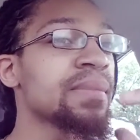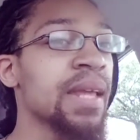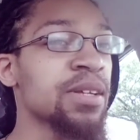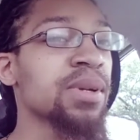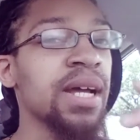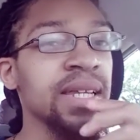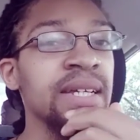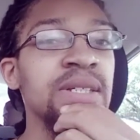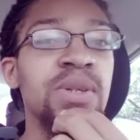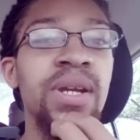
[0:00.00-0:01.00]
That's what I think
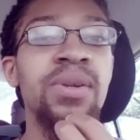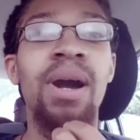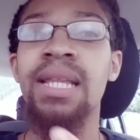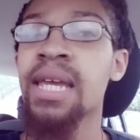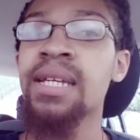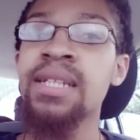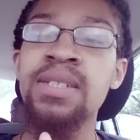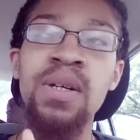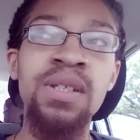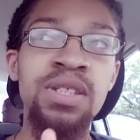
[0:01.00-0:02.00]
he's trying to do. I think
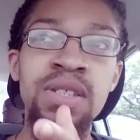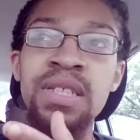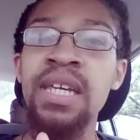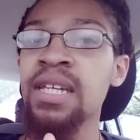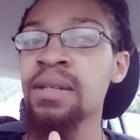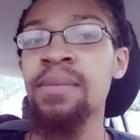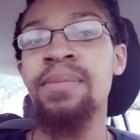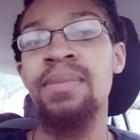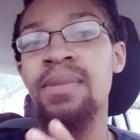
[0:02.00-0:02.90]
it's a scheme